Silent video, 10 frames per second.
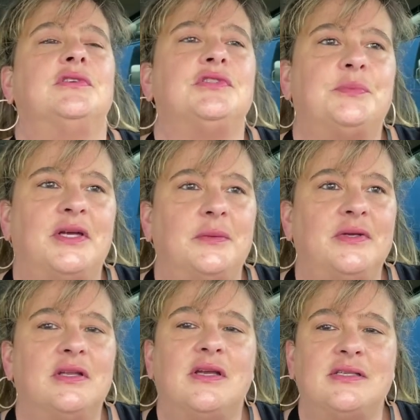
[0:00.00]
it's
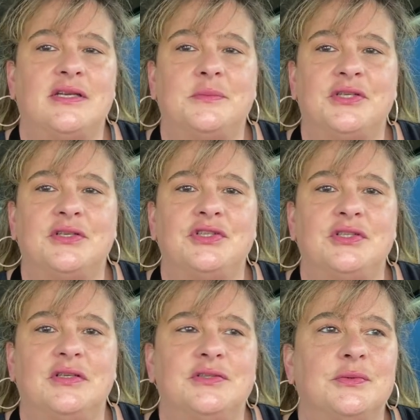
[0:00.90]
probably a lot of times that
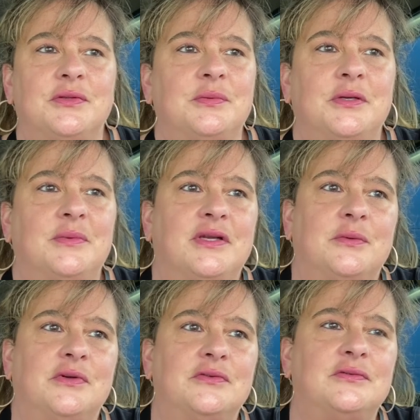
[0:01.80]
she is with me, but I
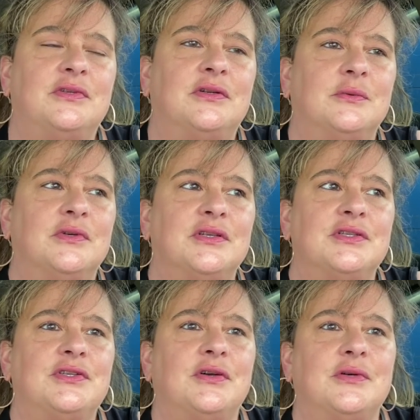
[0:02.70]
won't, you know,
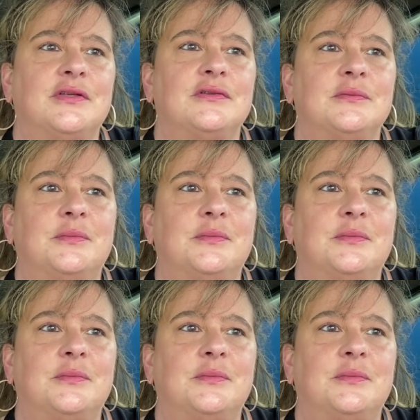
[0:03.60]
really show it.